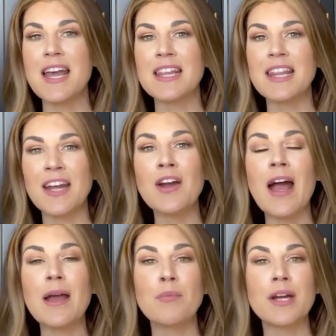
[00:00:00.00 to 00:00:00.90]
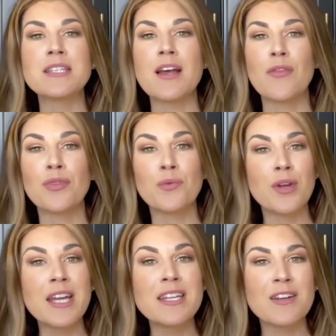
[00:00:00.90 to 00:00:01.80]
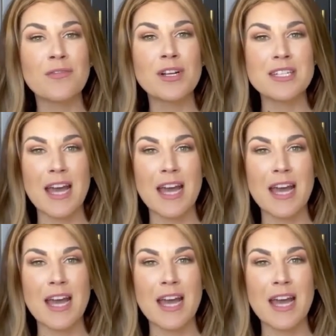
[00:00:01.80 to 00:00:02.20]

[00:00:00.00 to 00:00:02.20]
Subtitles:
and there I break down 3 different